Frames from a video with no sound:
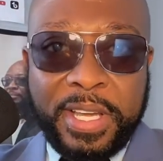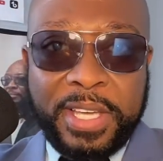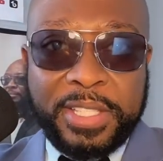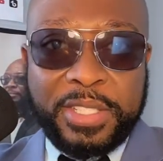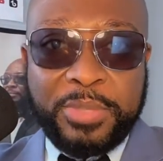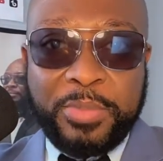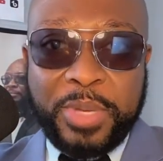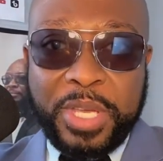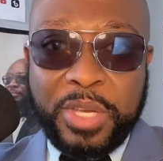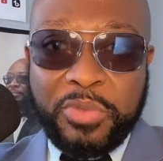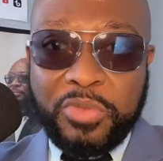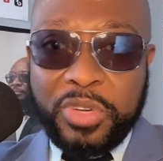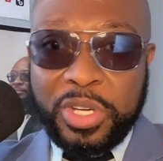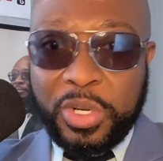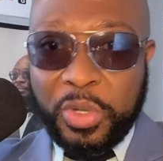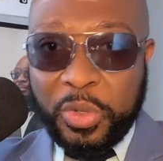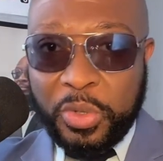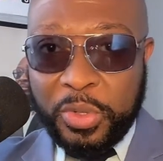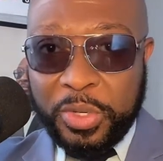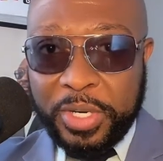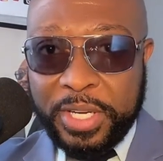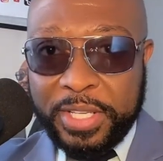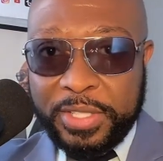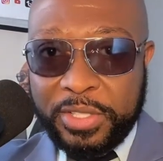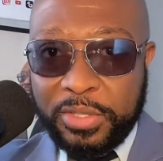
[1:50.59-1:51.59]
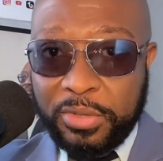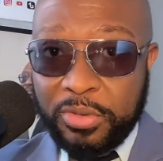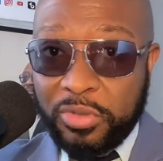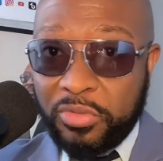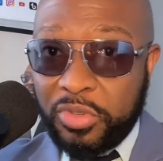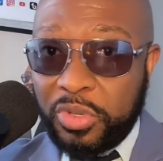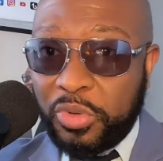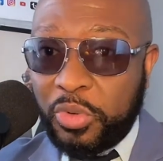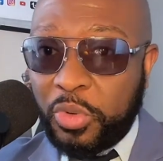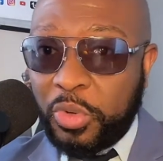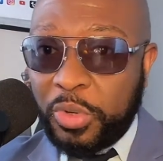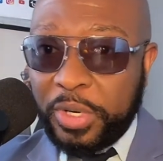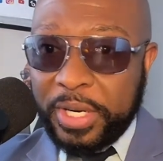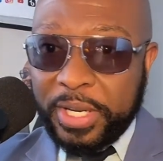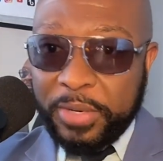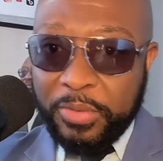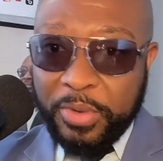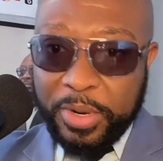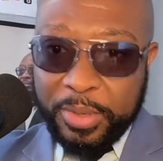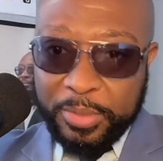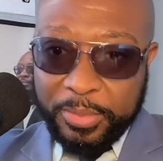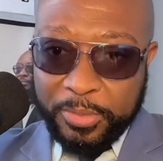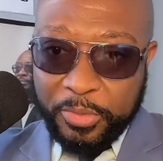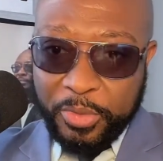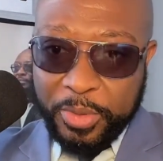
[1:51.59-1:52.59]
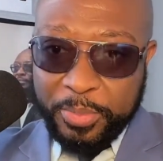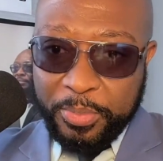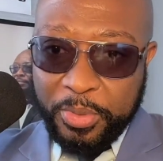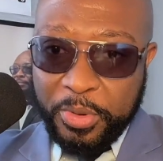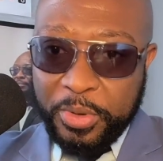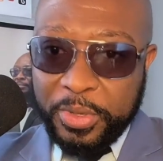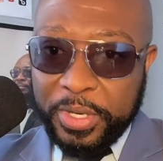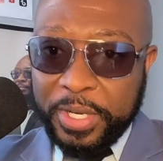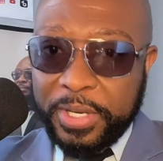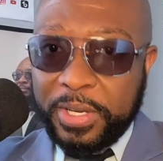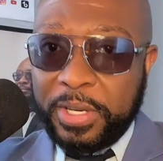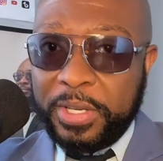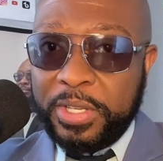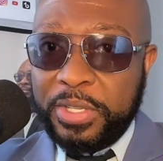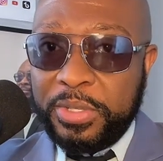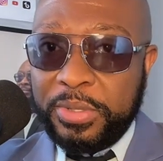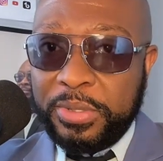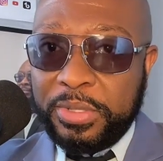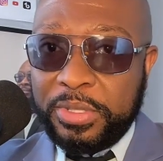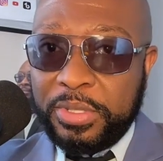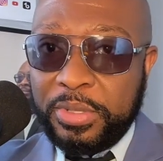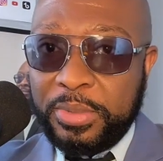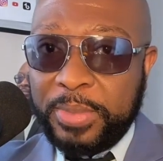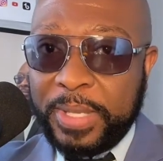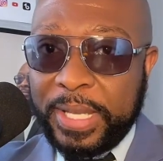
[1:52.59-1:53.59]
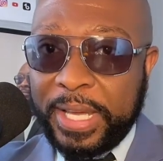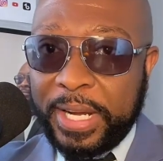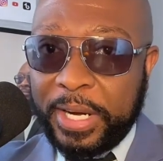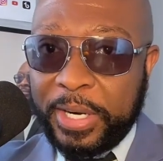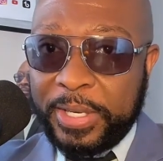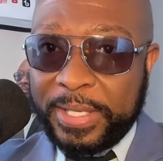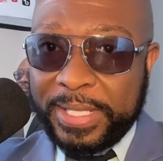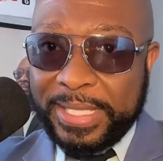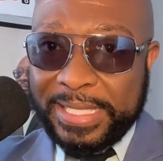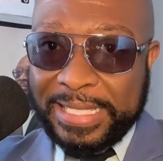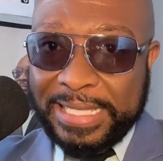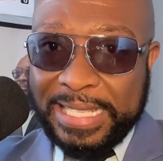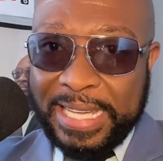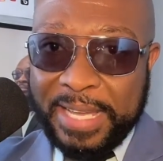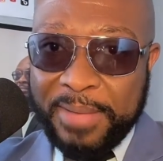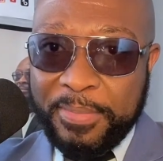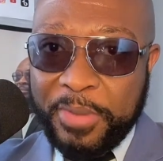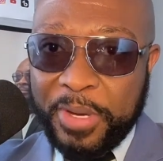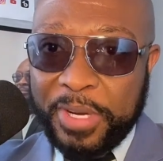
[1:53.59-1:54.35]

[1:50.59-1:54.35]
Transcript: It's being recorded, so we record it when we put it on YouTube later on today.